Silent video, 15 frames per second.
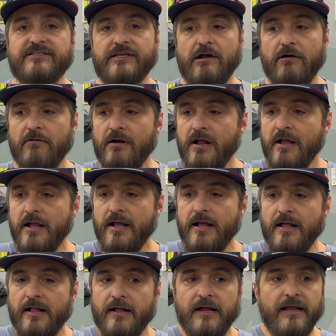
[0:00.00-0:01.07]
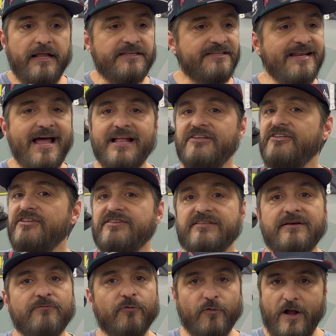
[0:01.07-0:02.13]
So it's not just
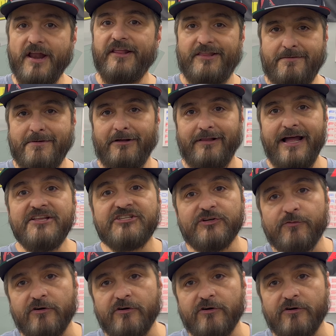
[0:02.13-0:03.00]
some run of the mill engine.